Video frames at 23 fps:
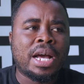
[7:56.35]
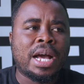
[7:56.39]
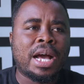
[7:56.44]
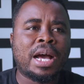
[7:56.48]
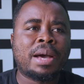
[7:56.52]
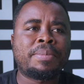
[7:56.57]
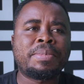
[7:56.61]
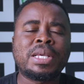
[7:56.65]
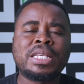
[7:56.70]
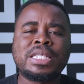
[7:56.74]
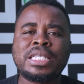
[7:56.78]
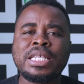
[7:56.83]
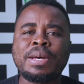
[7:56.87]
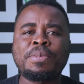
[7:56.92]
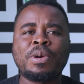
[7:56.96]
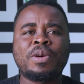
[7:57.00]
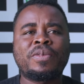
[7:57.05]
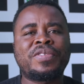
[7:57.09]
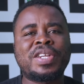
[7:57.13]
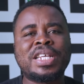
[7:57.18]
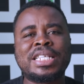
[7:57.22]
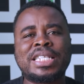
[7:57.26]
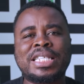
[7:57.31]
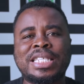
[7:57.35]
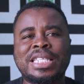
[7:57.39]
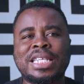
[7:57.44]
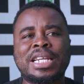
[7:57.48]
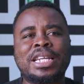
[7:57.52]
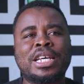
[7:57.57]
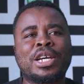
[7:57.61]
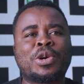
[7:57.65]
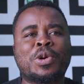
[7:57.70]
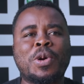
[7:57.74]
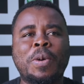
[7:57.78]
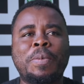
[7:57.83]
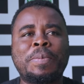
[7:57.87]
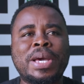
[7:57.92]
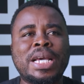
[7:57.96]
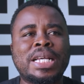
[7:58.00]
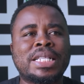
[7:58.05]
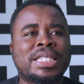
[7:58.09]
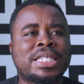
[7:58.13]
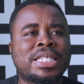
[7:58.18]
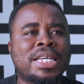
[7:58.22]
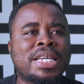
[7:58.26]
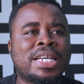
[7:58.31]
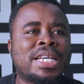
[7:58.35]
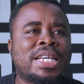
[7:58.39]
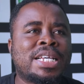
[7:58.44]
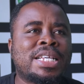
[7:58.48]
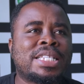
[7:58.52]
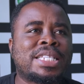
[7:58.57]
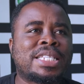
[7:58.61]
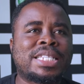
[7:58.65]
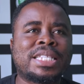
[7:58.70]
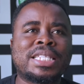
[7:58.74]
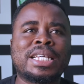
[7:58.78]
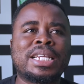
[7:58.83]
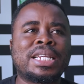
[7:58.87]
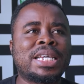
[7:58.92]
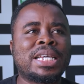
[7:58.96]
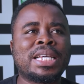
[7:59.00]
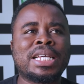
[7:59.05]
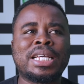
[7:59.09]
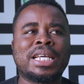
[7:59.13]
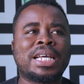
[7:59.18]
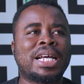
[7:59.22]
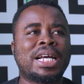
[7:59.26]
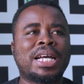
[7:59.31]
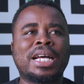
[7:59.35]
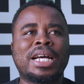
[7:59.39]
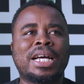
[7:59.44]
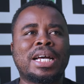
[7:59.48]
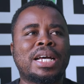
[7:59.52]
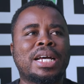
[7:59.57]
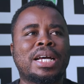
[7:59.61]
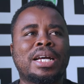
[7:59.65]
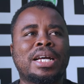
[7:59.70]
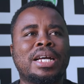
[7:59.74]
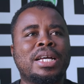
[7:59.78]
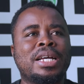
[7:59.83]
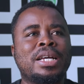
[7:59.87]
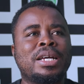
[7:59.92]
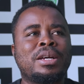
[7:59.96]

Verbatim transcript: I mean, some of these silly comments, silly uh,